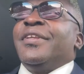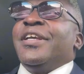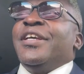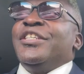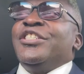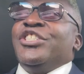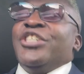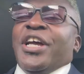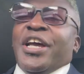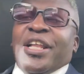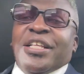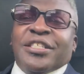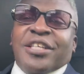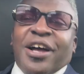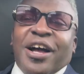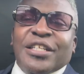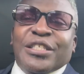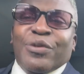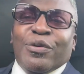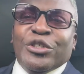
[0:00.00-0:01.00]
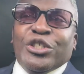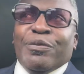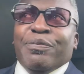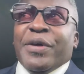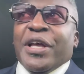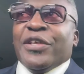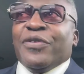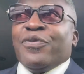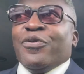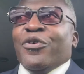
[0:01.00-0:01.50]
Share this content with your
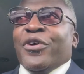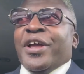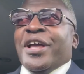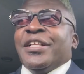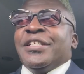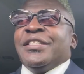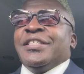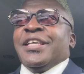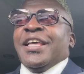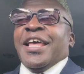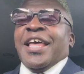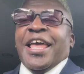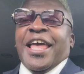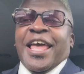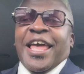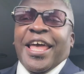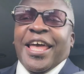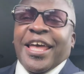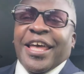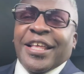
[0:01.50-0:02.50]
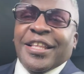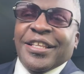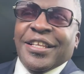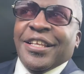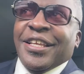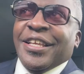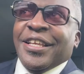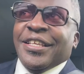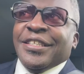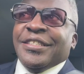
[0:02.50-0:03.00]
best friends and
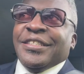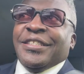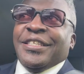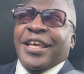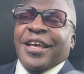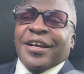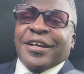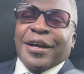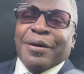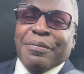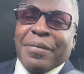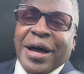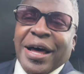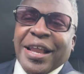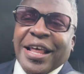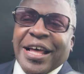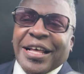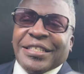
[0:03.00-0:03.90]
tell Kamala I